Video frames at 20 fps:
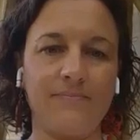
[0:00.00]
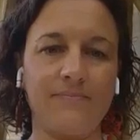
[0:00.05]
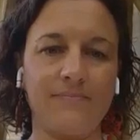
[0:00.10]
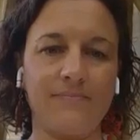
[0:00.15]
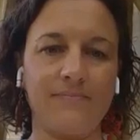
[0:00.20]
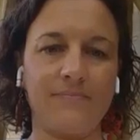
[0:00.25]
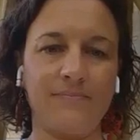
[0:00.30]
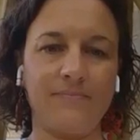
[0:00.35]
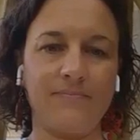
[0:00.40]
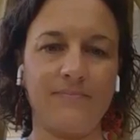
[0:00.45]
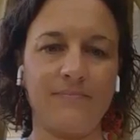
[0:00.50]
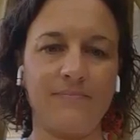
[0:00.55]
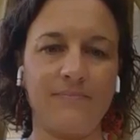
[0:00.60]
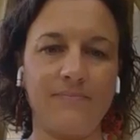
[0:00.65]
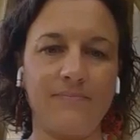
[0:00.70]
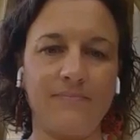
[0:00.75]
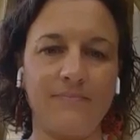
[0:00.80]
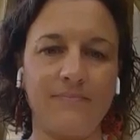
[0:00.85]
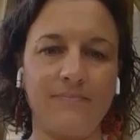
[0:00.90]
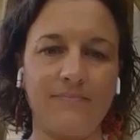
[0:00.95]

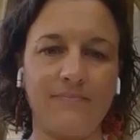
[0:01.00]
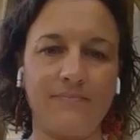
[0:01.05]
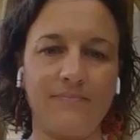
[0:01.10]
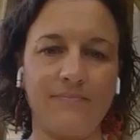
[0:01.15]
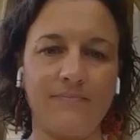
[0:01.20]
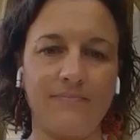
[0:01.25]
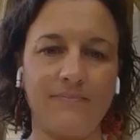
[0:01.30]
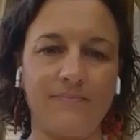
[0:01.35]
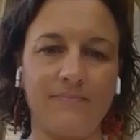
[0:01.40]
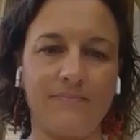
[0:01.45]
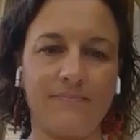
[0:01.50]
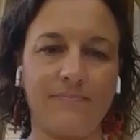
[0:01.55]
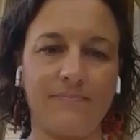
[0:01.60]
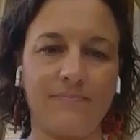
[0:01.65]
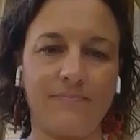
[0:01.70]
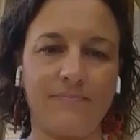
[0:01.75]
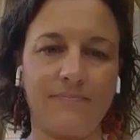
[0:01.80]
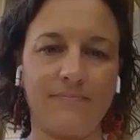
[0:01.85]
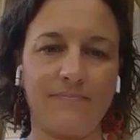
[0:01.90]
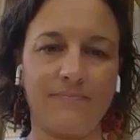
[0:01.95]

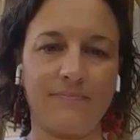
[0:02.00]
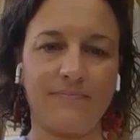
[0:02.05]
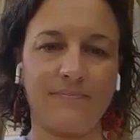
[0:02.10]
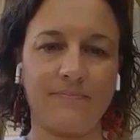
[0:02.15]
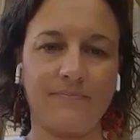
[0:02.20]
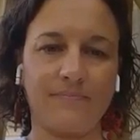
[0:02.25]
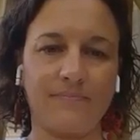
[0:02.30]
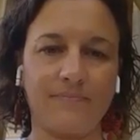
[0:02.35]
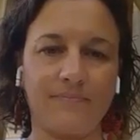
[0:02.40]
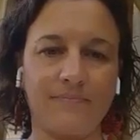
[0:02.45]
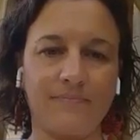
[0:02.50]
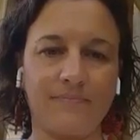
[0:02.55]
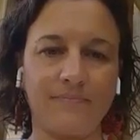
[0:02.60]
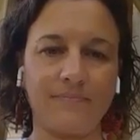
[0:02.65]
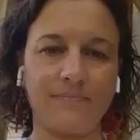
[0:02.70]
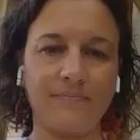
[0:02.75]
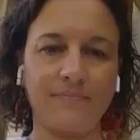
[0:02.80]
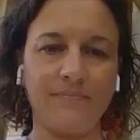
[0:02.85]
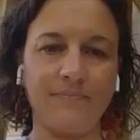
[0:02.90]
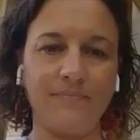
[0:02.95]

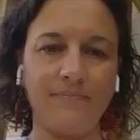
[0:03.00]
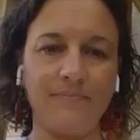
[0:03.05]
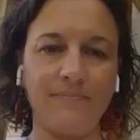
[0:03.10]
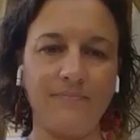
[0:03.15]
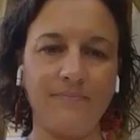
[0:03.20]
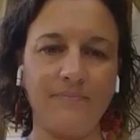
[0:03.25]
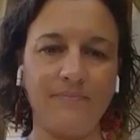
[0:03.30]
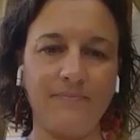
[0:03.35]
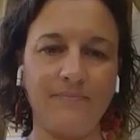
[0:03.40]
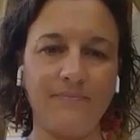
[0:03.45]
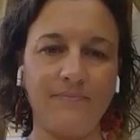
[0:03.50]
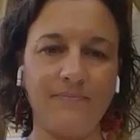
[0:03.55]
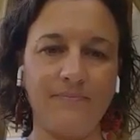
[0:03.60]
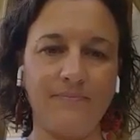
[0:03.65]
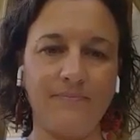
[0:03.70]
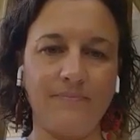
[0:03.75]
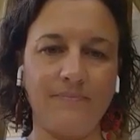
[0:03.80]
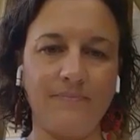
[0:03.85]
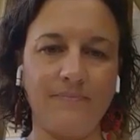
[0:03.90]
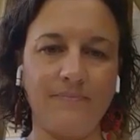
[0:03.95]

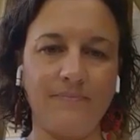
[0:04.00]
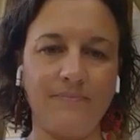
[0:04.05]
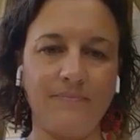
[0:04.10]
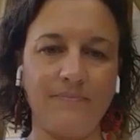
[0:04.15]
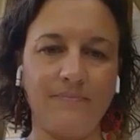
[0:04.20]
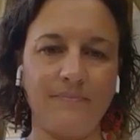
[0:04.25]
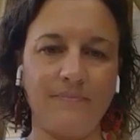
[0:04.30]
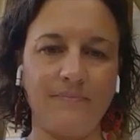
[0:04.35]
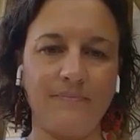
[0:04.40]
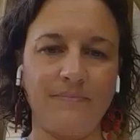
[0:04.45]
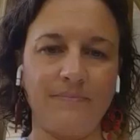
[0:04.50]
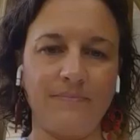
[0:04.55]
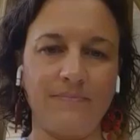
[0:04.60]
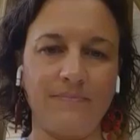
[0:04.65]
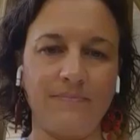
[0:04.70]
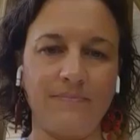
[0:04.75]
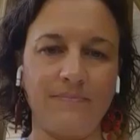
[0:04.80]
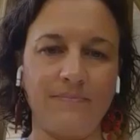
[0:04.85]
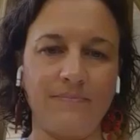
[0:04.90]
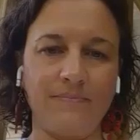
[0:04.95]

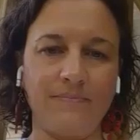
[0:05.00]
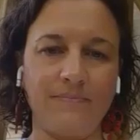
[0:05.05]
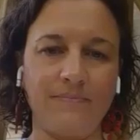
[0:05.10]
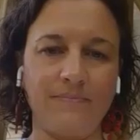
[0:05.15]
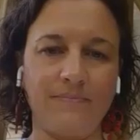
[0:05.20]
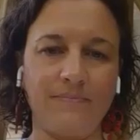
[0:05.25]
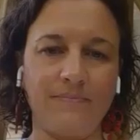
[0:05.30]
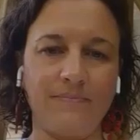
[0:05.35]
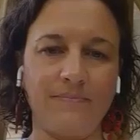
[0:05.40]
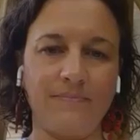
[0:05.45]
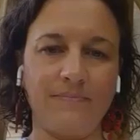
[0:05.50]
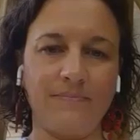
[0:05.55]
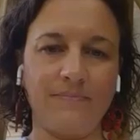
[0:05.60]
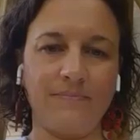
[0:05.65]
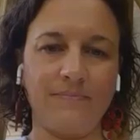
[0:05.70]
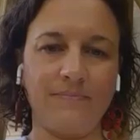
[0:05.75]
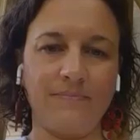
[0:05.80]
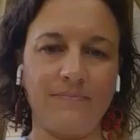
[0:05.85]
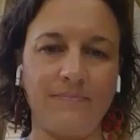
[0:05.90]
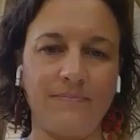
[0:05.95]

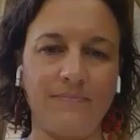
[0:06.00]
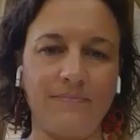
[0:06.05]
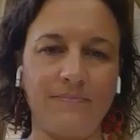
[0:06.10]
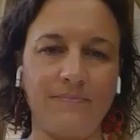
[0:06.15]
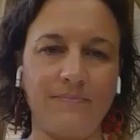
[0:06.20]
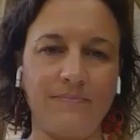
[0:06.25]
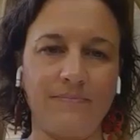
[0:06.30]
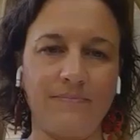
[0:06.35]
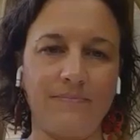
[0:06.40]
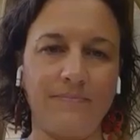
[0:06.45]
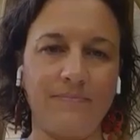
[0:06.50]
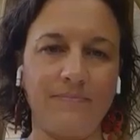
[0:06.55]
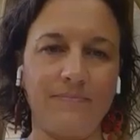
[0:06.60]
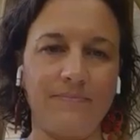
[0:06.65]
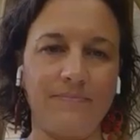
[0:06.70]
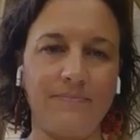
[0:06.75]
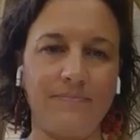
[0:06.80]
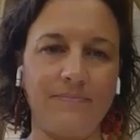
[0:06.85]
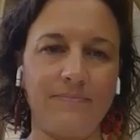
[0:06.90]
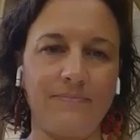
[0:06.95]

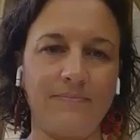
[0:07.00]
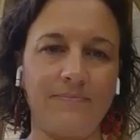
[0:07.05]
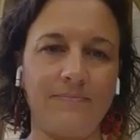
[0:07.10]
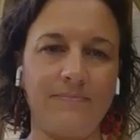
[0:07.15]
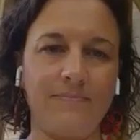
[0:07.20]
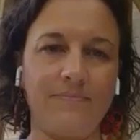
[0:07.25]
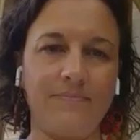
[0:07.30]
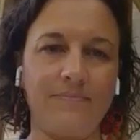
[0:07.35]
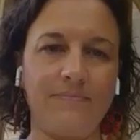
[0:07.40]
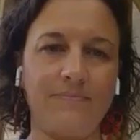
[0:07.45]
No words are spoken by the person on screen.